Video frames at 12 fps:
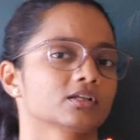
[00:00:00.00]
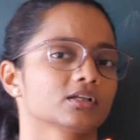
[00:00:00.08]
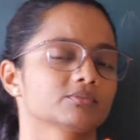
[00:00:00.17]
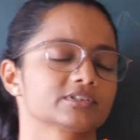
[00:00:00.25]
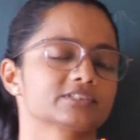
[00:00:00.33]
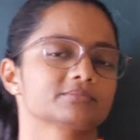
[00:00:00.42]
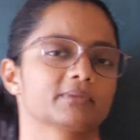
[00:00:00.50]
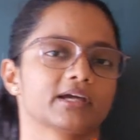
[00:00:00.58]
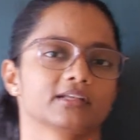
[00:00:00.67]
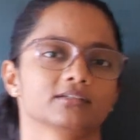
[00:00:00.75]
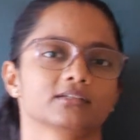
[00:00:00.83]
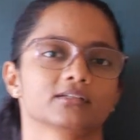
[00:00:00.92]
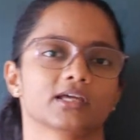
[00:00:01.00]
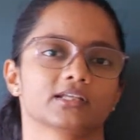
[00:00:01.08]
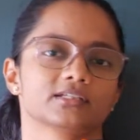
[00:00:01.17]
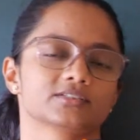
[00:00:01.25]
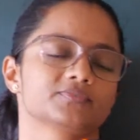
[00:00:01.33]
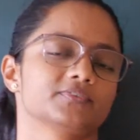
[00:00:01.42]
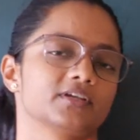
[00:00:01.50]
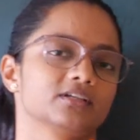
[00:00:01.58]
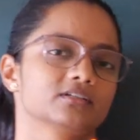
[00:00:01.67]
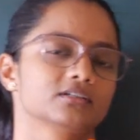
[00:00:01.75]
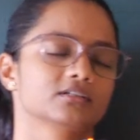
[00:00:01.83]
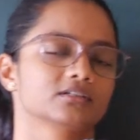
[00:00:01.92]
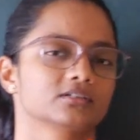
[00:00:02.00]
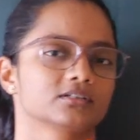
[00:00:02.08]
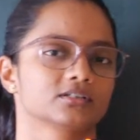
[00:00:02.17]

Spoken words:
Now this man and his friend,